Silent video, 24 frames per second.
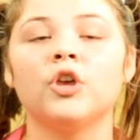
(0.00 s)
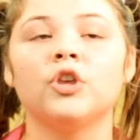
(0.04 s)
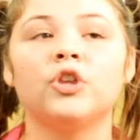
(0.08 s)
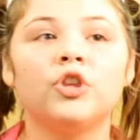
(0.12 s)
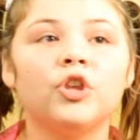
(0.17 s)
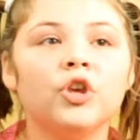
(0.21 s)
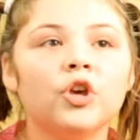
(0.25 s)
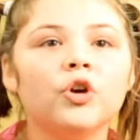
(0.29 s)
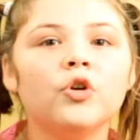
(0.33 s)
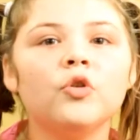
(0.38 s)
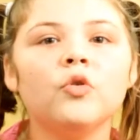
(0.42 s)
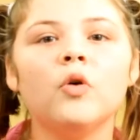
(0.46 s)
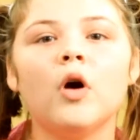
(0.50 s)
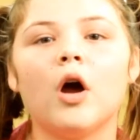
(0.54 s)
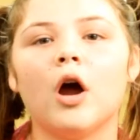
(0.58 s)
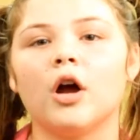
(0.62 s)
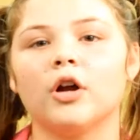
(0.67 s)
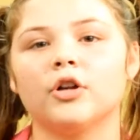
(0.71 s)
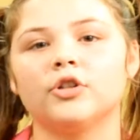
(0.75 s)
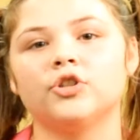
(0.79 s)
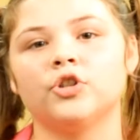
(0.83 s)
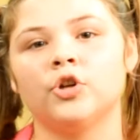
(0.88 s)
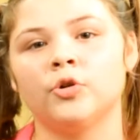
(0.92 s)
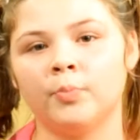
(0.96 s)
You
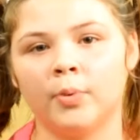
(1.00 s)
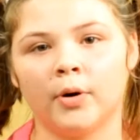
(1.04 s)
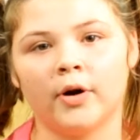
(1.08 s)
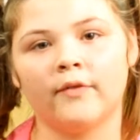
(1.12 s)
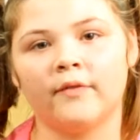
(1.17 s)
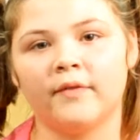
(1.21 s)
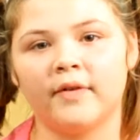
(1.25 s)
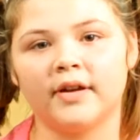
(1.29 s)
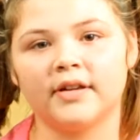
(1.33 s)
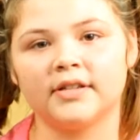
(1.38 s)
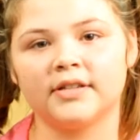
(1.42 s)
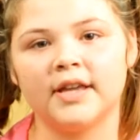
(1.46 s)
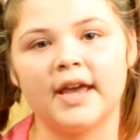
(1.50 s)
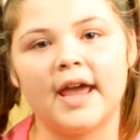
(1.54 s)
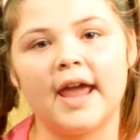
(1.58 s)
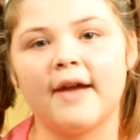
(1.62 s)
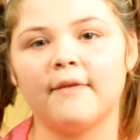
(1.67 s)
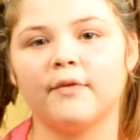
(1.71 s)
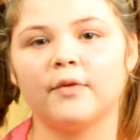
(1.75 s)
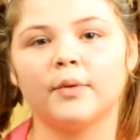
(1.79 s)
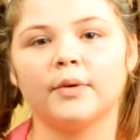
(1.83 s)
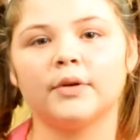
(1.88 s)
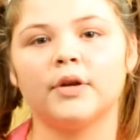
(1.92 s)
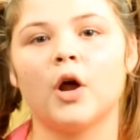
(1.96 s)
are so perfect.
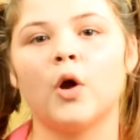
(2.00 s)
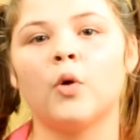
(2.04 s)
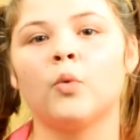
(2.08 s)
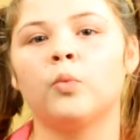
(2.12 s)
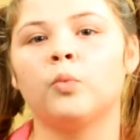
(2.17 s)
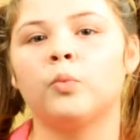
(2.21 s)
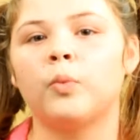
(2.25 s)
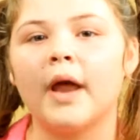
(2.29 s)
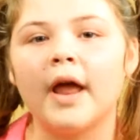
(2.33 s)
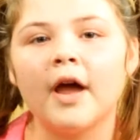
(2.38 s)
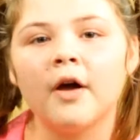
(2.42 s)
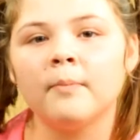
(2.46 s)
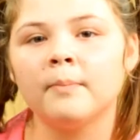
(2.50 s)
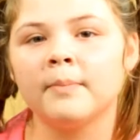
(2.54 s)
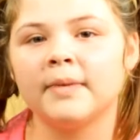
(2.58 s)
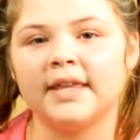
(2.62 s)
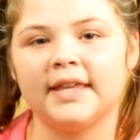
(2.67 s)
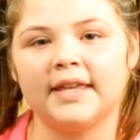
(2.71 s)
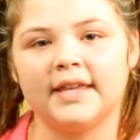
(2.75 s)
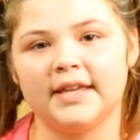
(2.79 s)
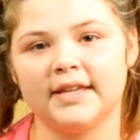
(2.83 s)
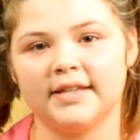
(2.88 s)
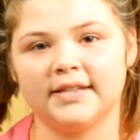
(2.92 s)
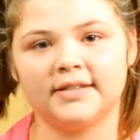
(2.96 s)
Everyone around
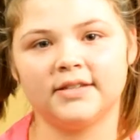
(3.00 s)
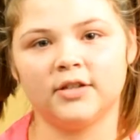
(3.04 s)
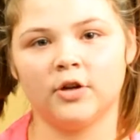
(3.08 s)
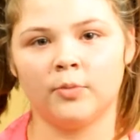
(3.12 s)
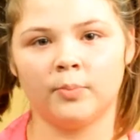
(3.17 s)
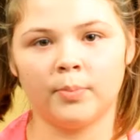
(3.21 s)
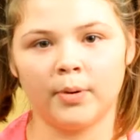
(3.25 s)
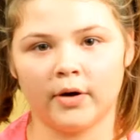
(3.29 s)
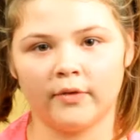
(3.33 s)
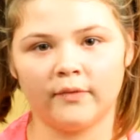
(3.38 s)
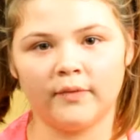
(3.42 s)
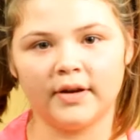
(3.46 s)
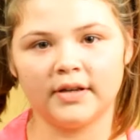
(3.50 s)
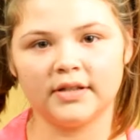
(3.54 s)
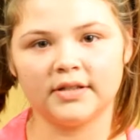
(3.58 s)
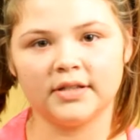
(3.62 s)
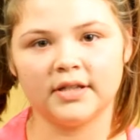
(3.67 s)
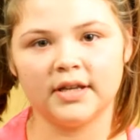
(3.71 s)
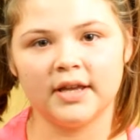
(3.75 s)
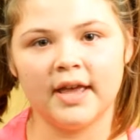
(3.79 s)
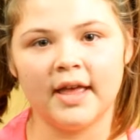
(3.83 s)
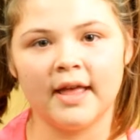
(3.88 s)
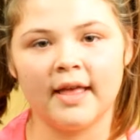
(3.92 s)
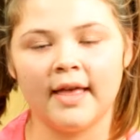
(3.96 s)
me is so perfect.
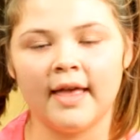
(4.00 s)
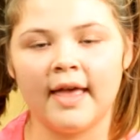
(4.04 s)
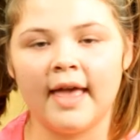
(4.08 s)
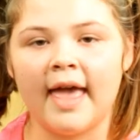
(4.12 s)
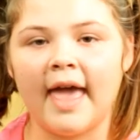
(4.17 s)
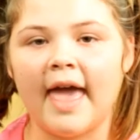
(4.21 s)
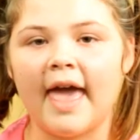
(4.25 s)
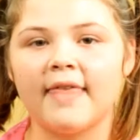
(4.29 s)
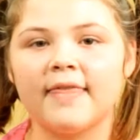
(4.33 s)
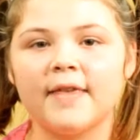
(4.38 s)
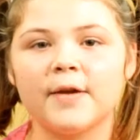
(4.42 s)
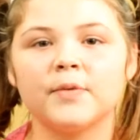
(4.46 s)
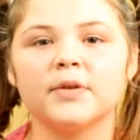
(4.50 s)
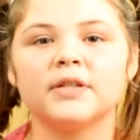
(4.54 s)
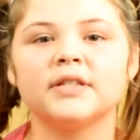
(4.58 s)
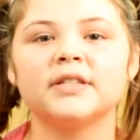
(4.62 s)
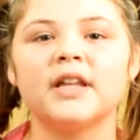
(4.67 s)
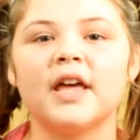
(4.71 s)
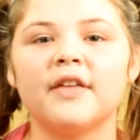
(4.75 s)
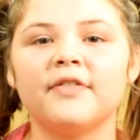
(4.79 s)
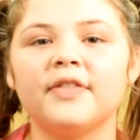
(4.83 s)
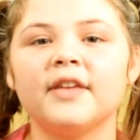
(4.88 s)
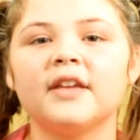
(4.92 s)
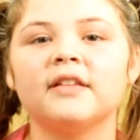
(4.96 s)
And there was
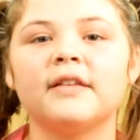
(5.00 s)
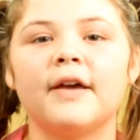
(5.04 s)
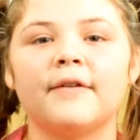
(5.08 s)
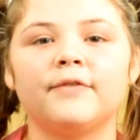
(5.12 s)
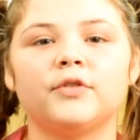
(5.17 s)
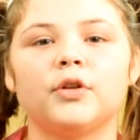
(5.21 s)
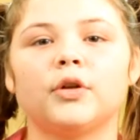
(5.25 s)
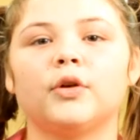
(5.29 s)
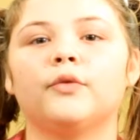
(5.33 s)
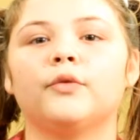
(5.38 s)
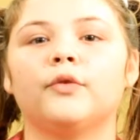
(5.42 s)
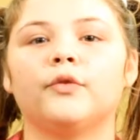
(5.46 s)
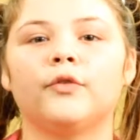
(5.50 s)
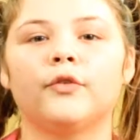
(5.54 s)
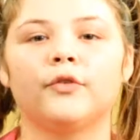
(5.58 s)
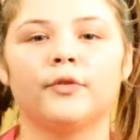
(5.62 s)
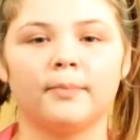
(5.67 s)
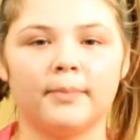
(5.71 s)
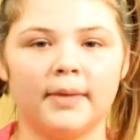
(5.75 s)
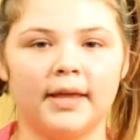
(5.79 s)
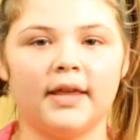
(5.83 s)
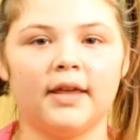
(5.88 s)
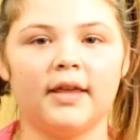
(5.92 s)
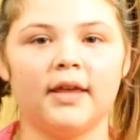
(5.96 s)
nothing left over
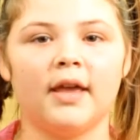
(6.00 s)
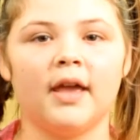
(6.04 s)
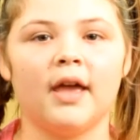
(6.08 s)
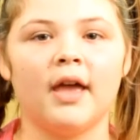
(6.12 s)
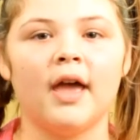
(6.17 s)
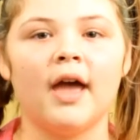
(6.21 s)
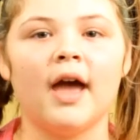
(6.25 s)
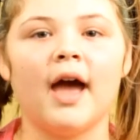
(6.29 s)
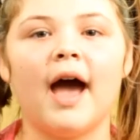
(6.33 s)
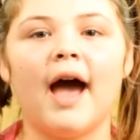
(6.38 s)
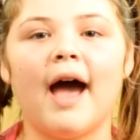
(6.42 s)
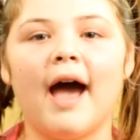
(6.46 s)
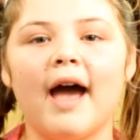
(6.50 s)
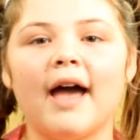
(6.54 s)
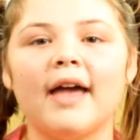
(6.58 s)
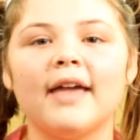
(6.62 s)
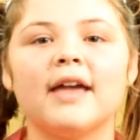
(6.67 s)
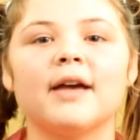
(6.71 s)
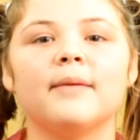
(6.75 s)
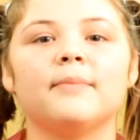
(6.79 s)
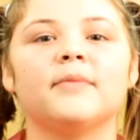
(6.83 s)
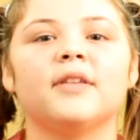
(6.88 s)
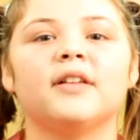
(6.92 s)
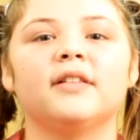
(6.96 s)
for me. I
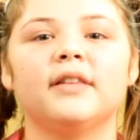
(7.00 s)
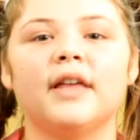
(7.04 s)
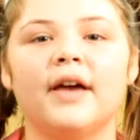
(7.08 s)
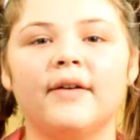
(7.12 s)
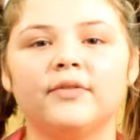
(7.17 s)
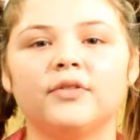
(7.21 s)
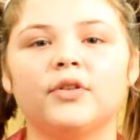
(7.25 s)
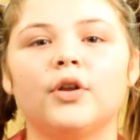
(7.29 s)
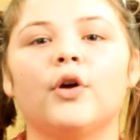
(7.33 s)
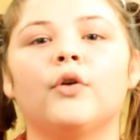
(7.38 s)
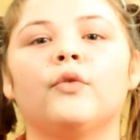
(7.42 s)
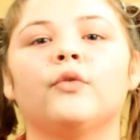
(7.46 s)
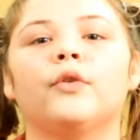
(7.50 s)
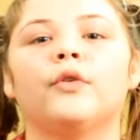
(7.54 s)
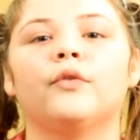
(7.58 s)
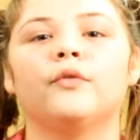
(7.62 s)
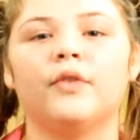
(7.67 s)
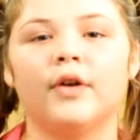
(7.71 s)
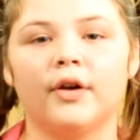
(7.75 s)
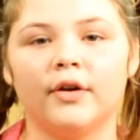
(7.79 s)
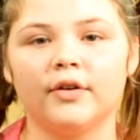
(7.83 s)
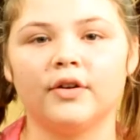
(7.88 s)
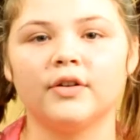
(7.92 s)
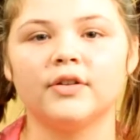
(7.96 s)
am the leftover
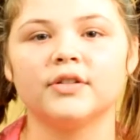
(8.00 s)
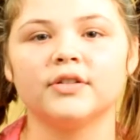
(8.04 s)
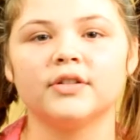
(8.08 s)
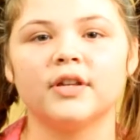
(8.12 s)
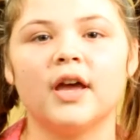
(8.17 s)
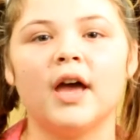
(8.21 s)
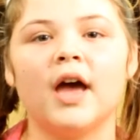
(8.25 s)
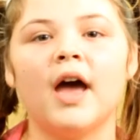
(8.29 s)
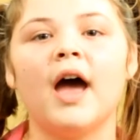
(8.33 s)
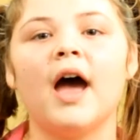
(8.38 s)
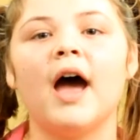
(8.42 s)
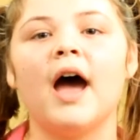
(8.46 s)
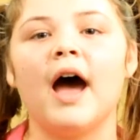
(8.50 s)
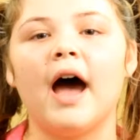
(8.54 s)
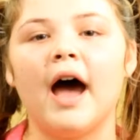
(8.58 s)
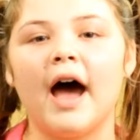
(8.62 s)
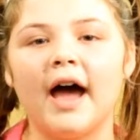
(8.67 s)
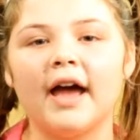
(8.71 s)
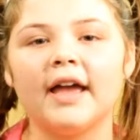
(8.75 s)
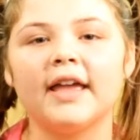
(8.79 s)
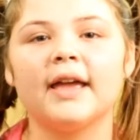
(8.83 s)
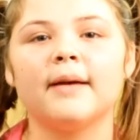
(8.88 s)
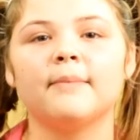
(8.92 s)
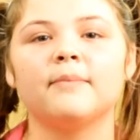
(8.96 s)
failures.
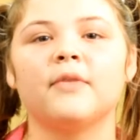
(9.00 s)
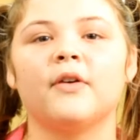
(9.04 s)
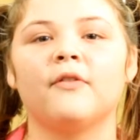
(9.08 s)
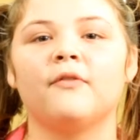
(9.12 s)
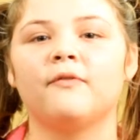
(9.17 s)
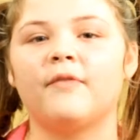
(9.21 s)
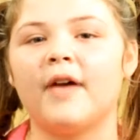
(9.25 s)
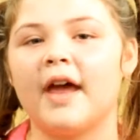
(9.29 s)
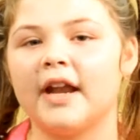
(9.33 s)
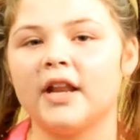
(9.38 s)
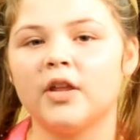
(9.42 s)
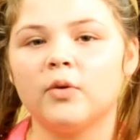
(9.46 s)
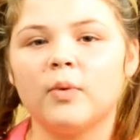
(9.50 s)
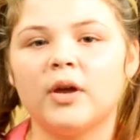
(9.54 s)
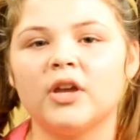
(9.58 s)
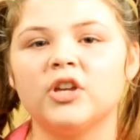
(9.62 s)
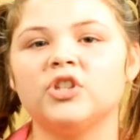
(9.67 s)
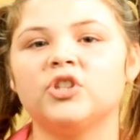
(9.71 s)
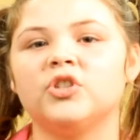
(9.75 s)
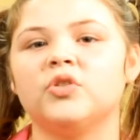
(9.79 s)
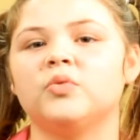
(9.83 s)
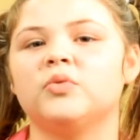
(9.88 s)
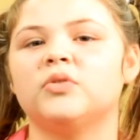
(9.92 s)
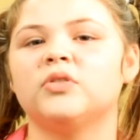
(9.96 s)
I am the fatty
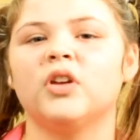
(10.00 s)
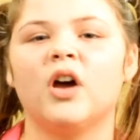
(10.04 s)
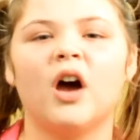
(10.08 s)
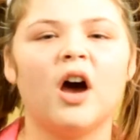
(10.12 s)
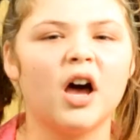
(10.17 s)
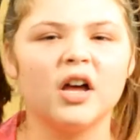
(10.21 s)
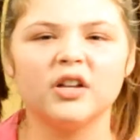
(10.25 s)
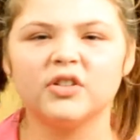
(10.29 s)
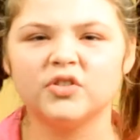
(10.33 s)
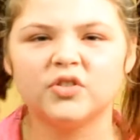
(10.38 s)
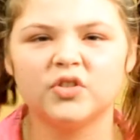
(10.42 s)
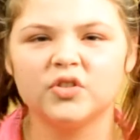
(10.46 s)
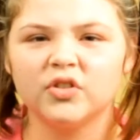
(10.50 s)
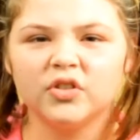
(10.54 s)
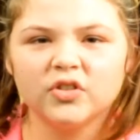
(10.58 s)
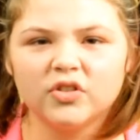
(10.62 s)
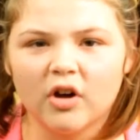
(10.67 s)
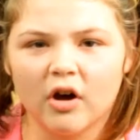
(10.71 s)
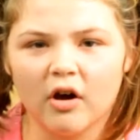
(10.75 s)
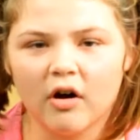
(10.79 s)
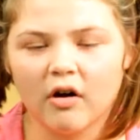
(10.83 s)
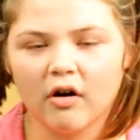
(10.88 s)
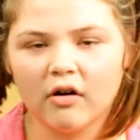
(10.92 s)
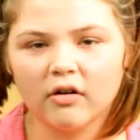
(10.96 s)
waste you tossed to the
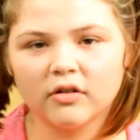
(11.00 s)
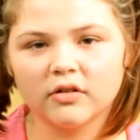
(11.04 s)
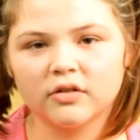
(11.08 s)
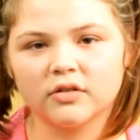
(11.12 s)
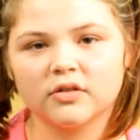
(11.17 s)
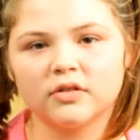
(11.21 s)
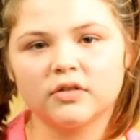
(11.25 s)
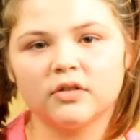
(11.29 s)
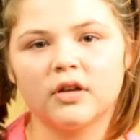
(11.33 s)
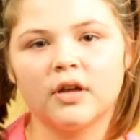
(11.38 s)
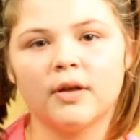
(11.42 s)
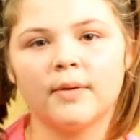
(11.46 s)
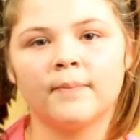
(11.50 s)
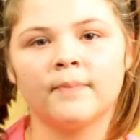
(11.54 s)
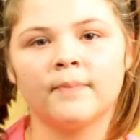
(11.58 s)
dogs.